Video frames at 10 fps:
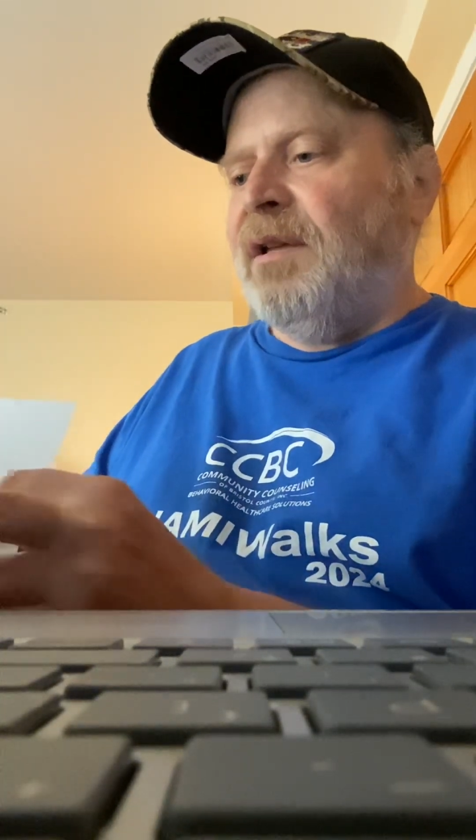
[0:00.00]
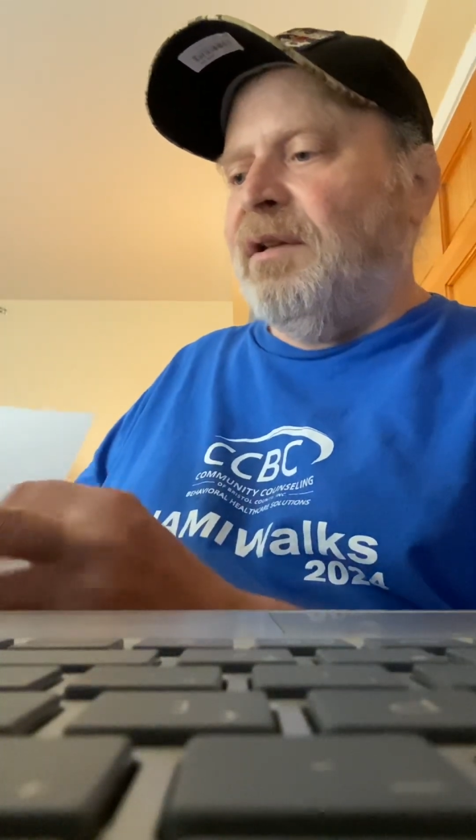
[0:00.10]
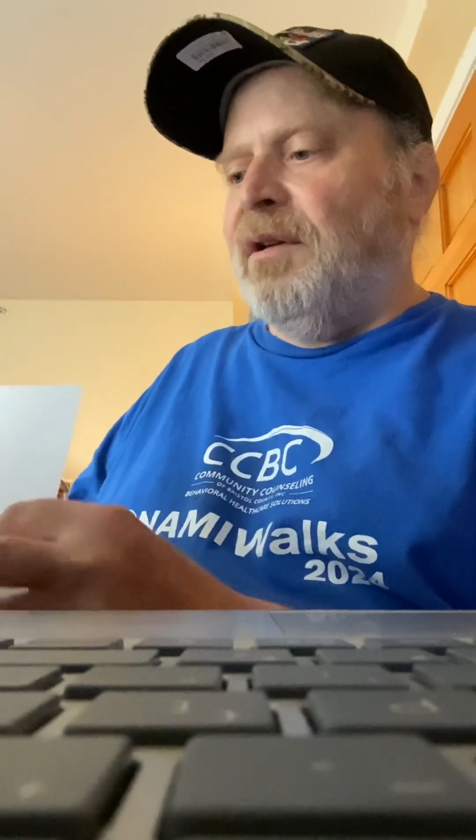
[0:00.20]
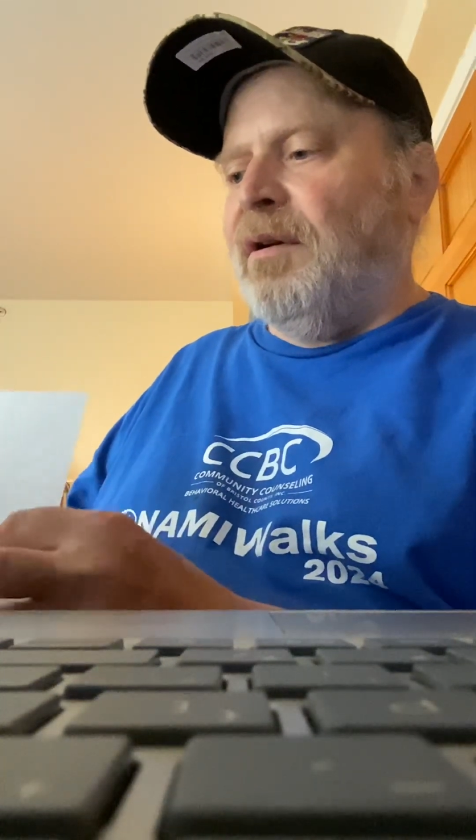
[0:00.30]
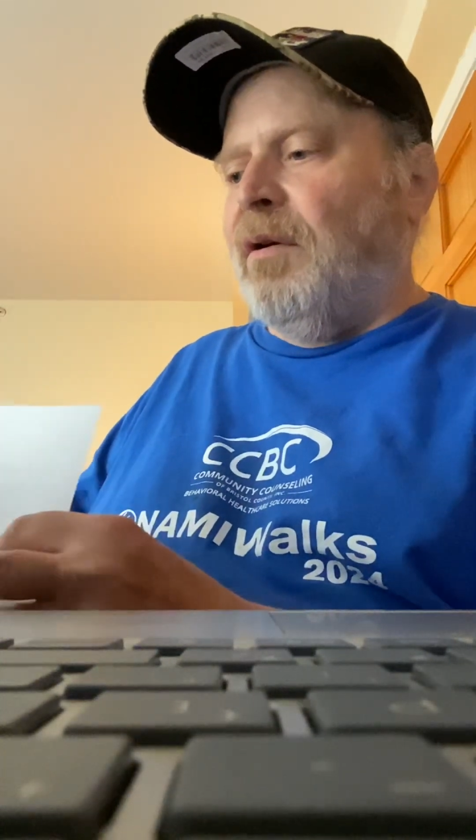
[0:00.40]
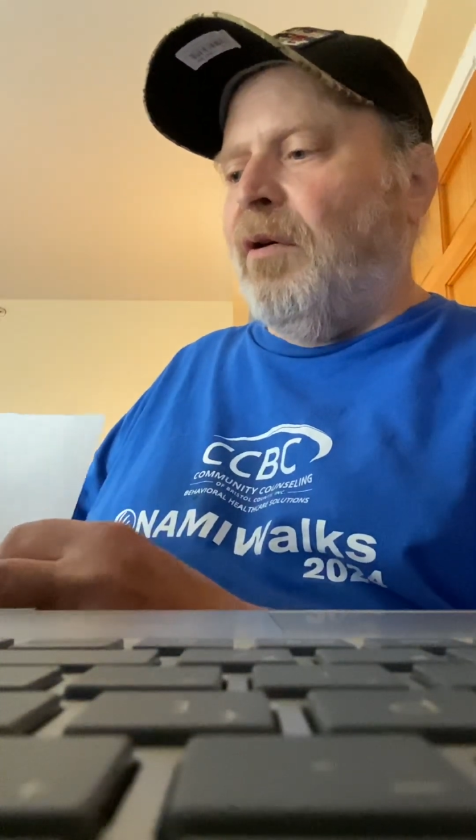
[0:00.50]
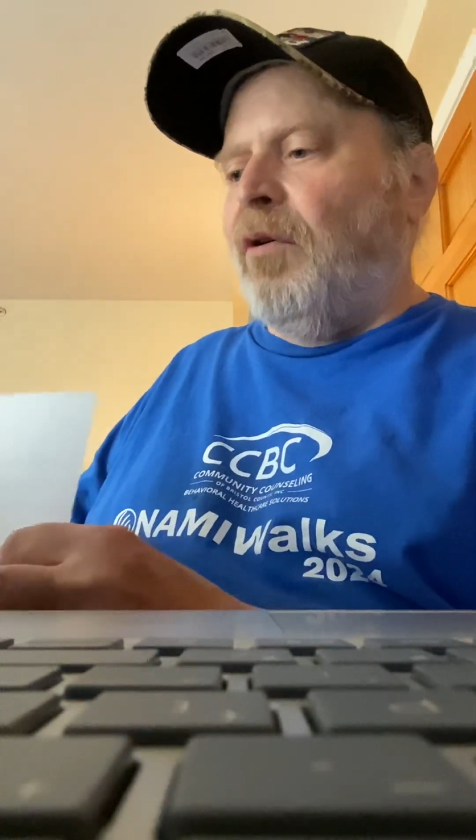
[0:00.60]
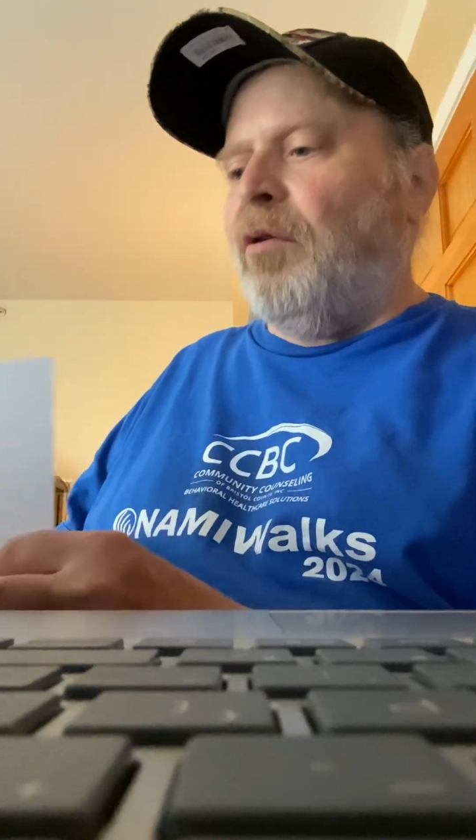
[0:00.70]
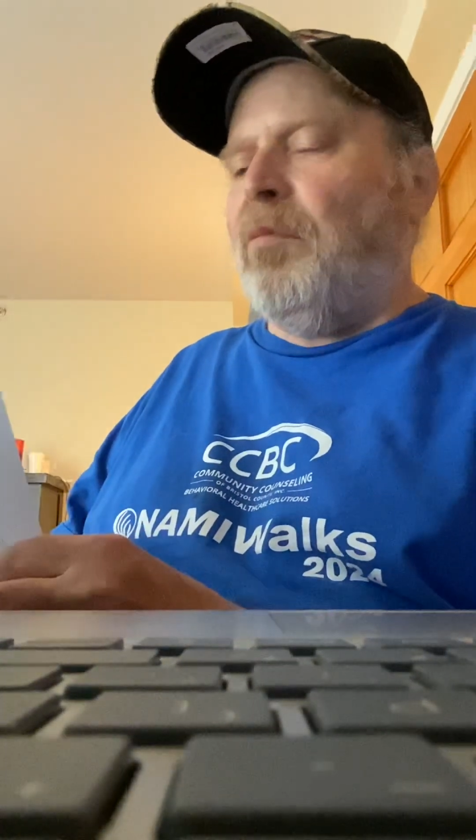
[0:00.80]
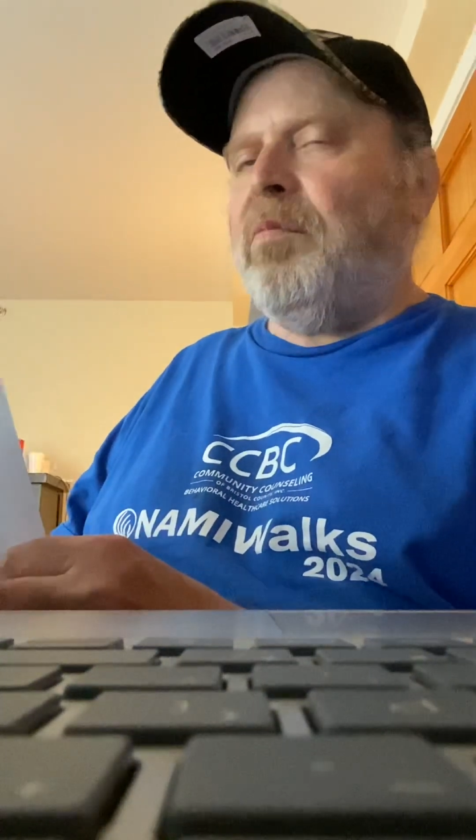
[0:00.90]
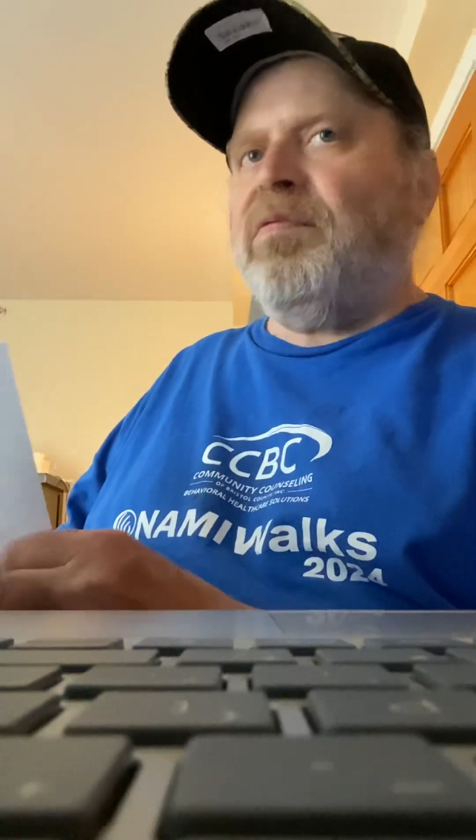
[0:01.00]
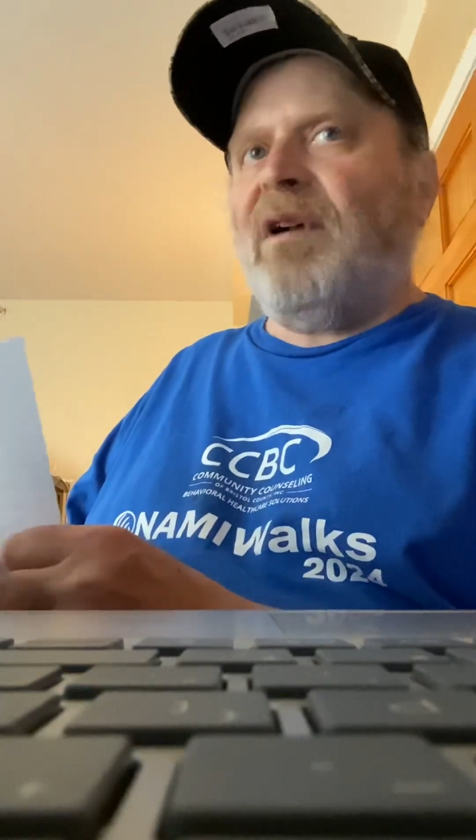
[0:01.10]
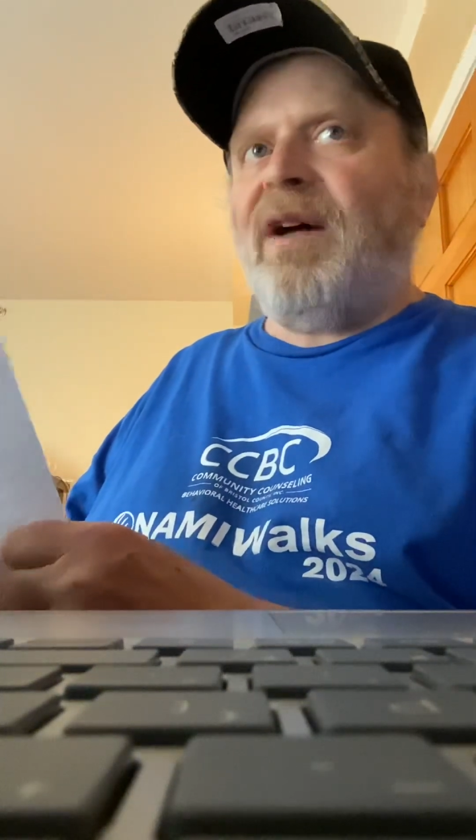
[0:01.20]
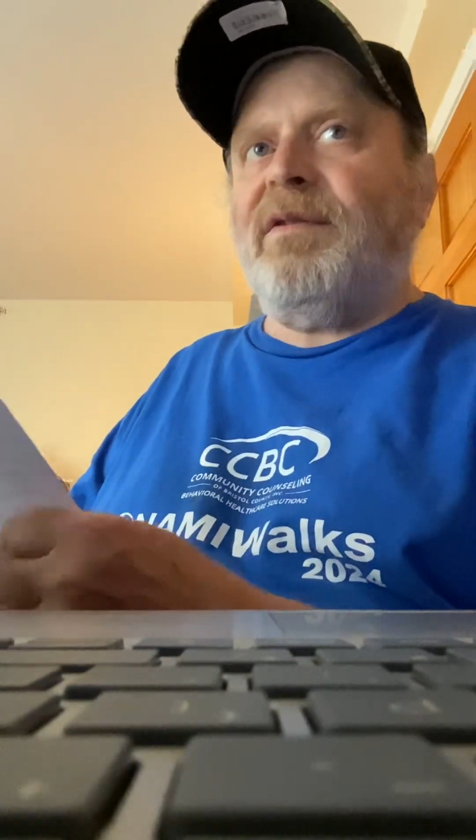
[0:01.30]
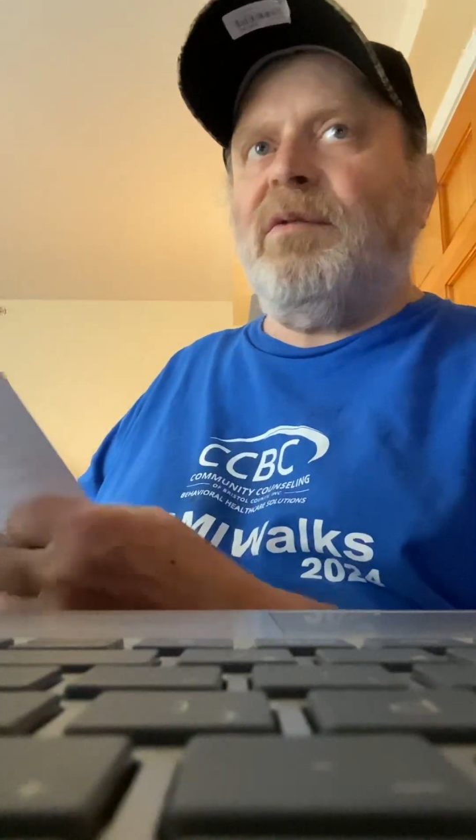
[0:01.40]
the old
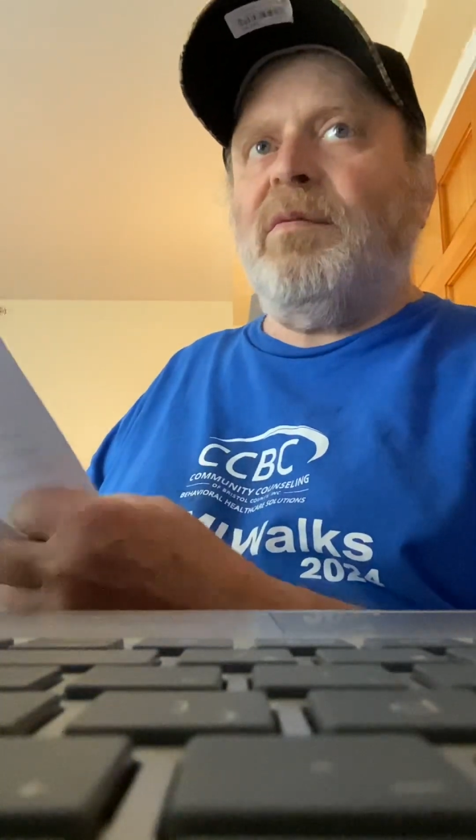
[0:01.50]
prophet